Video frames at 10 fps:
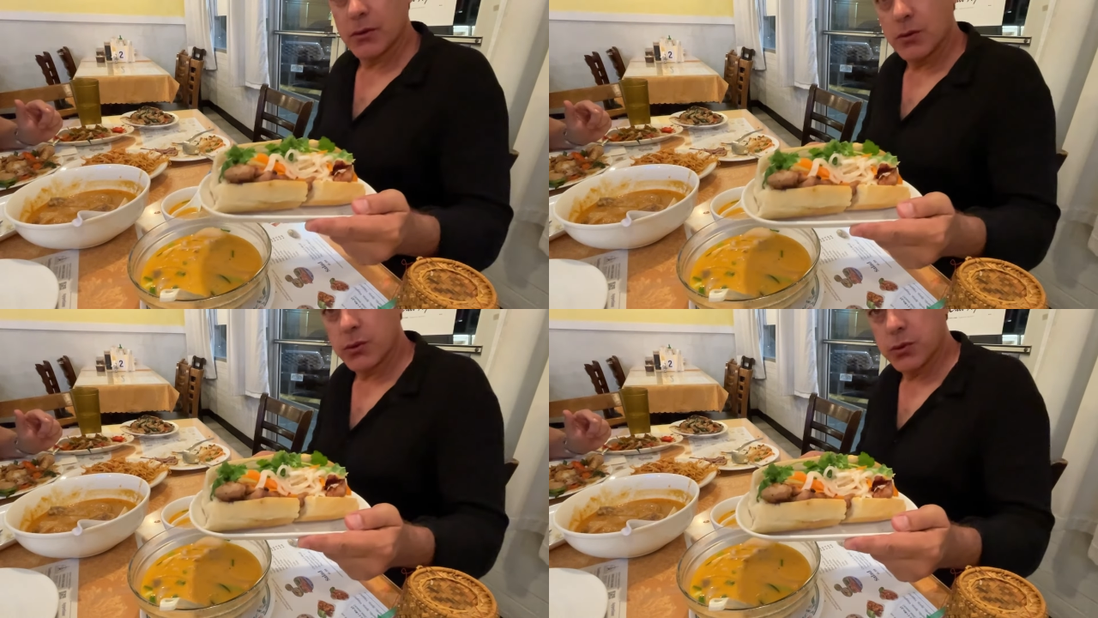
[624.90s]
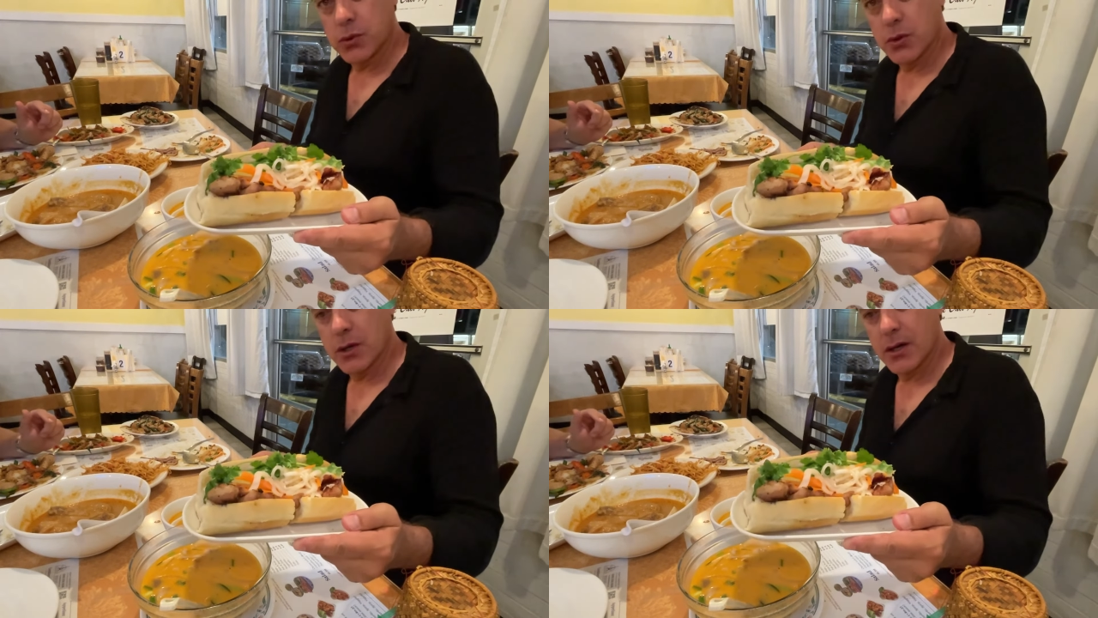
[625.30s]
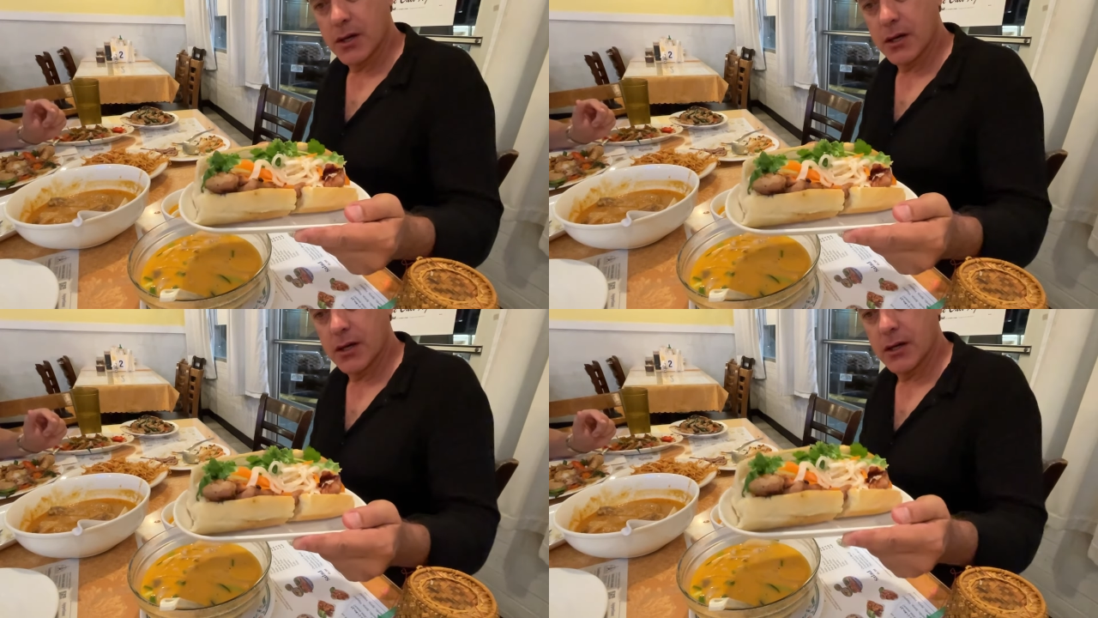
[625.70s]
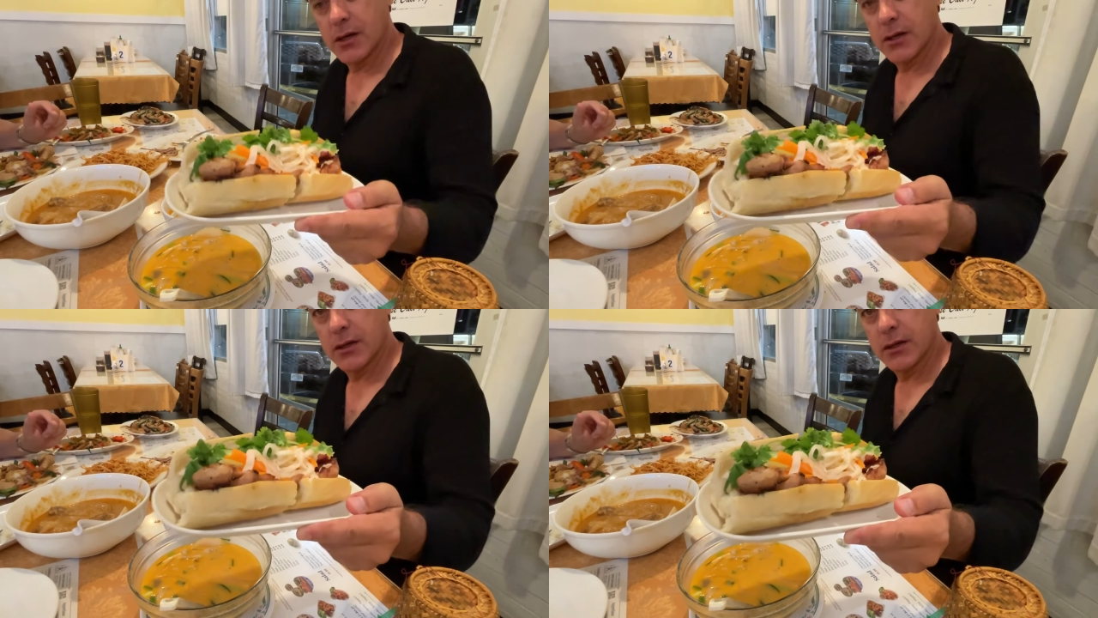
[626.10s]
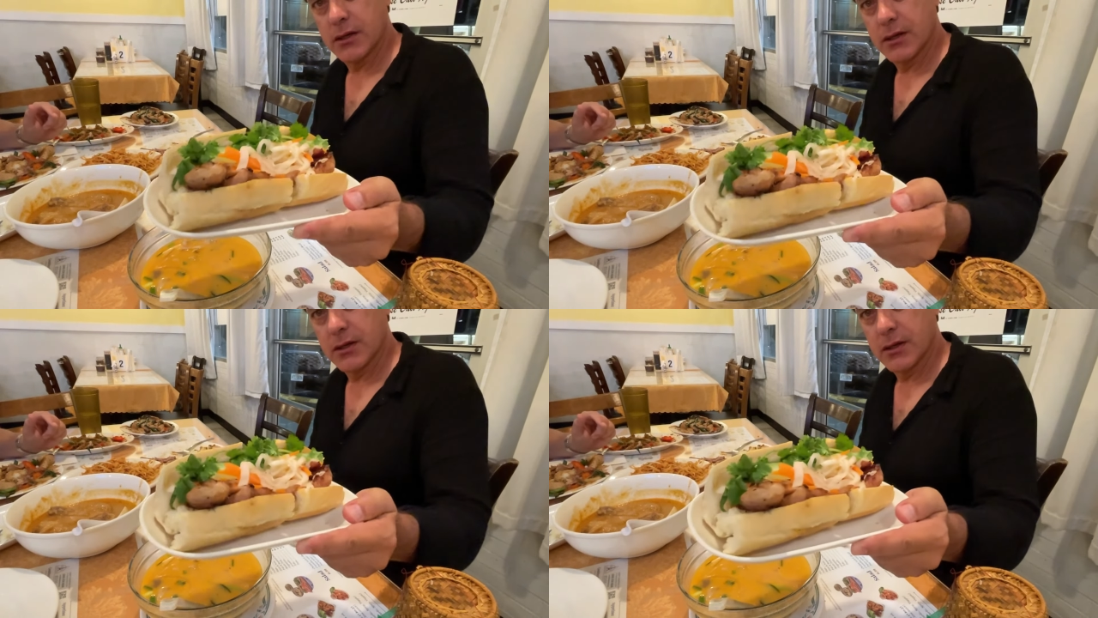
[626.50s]

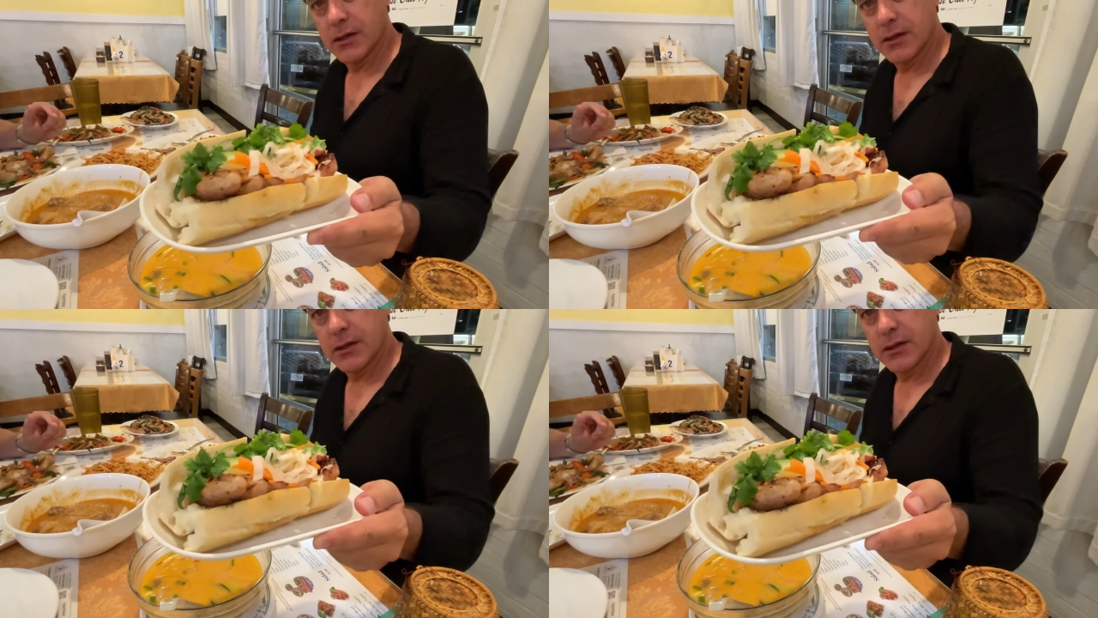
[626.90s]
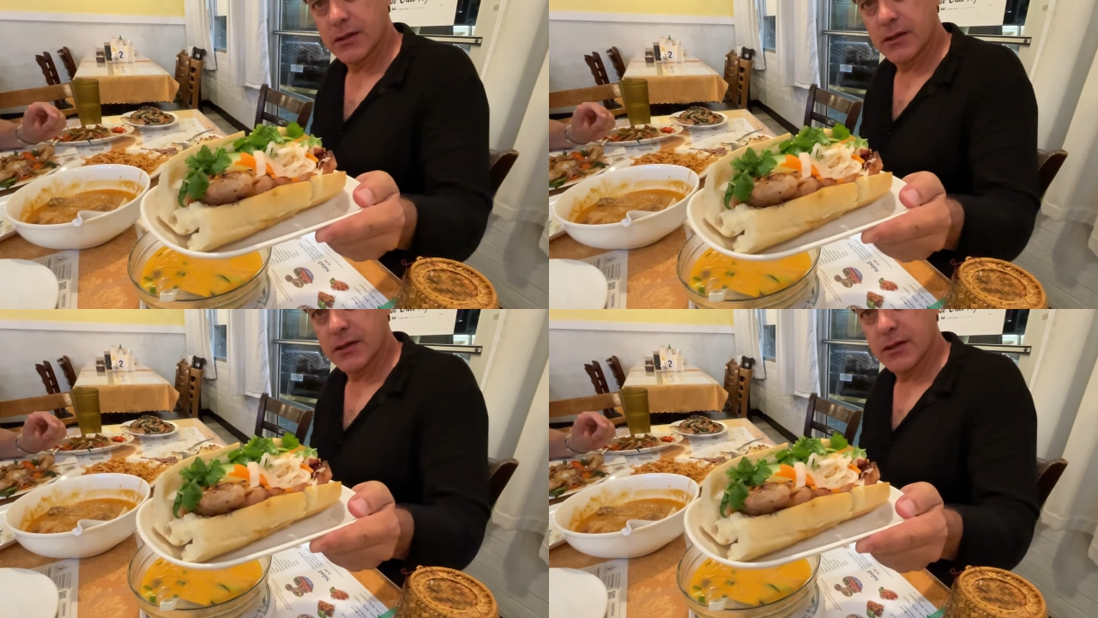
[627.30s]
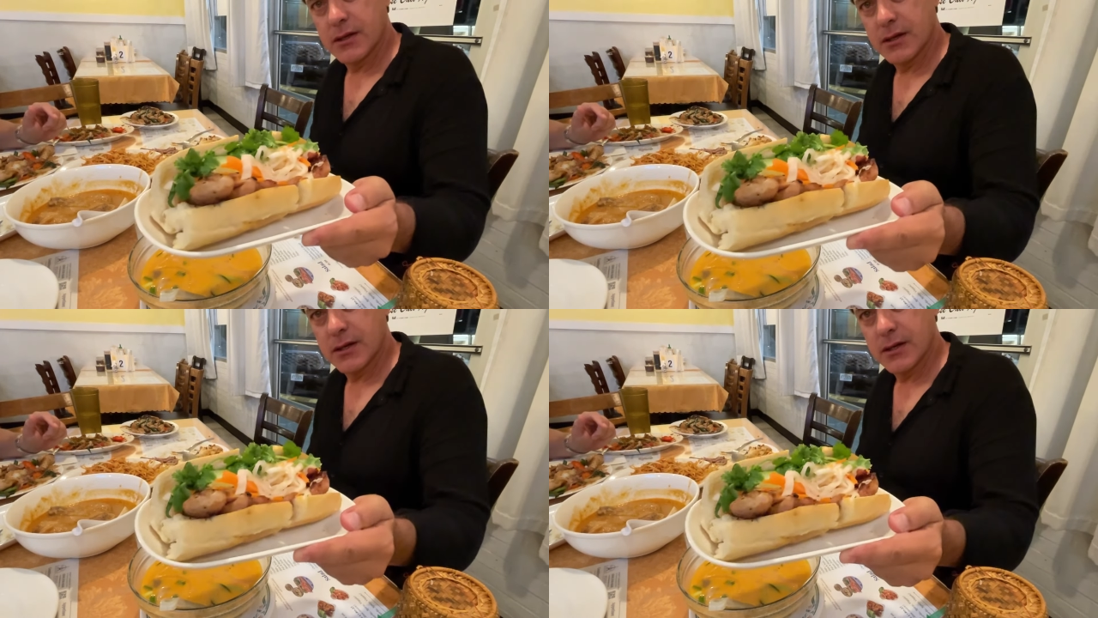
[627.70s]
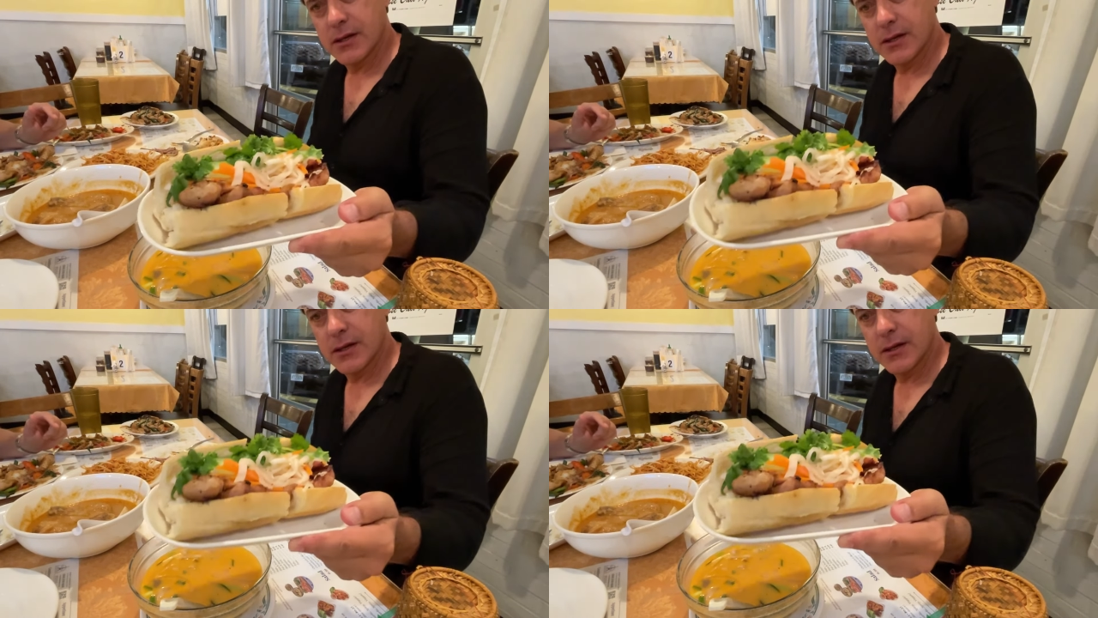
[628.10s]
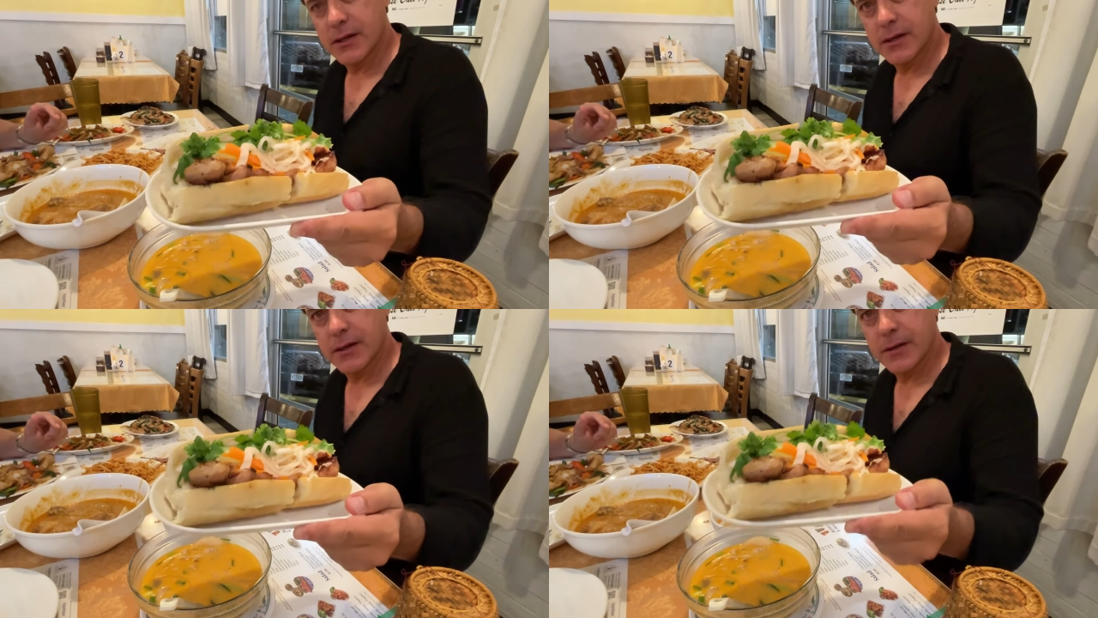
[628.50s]

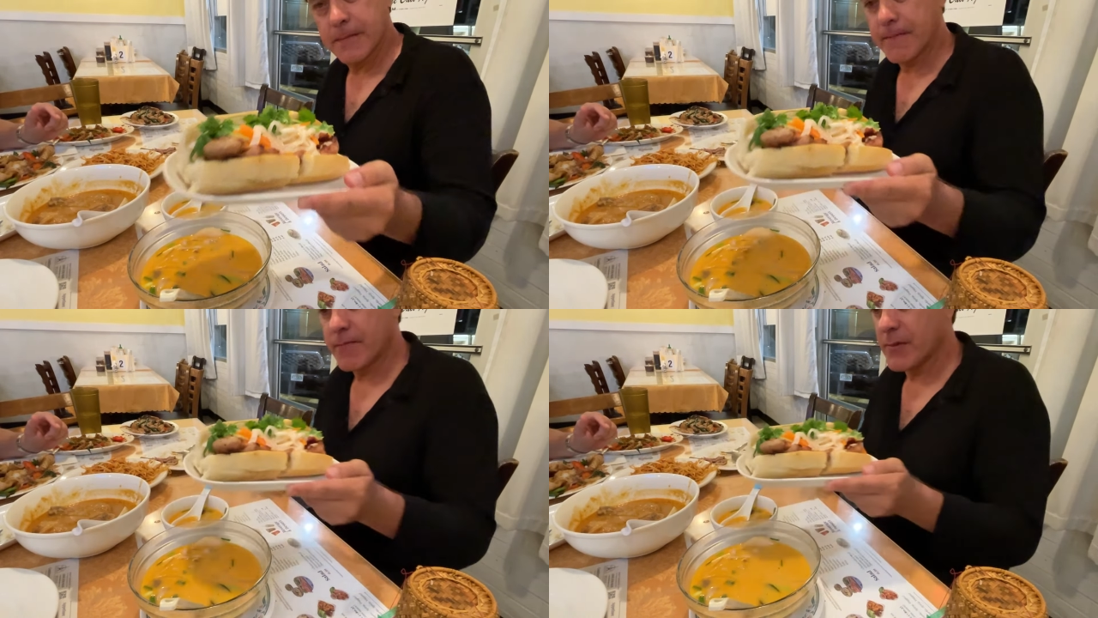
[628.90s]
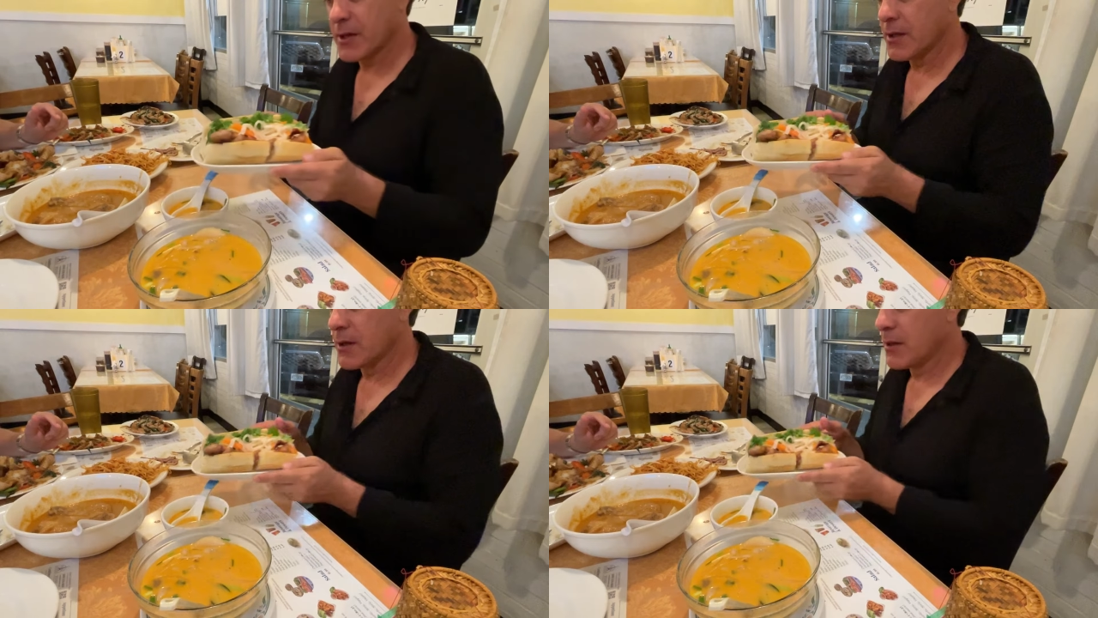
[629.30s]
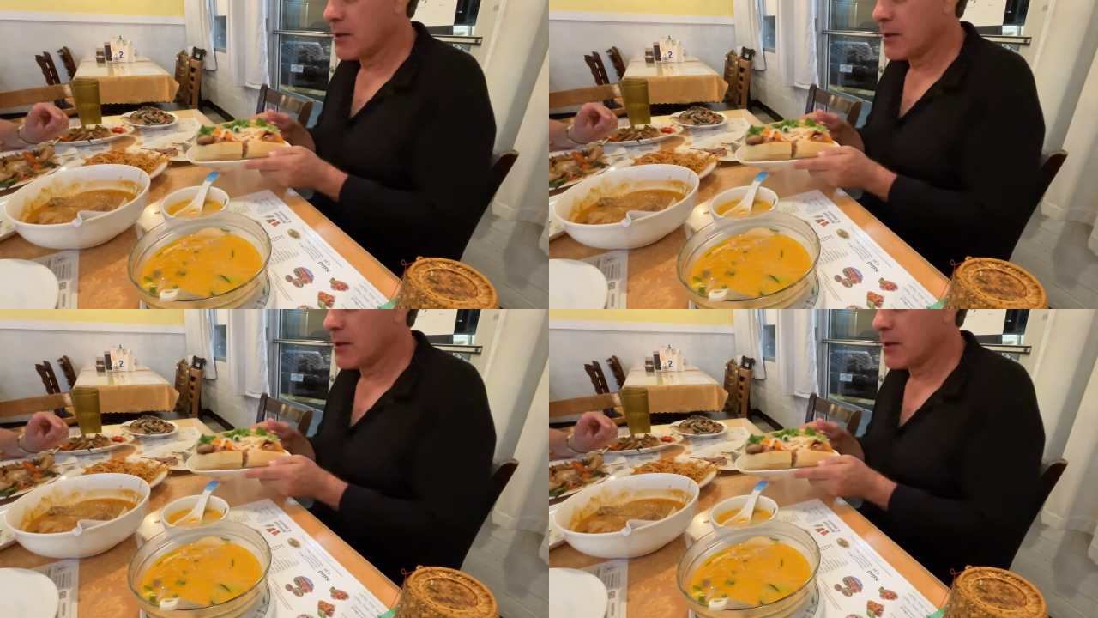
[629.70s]
Nobody speaks.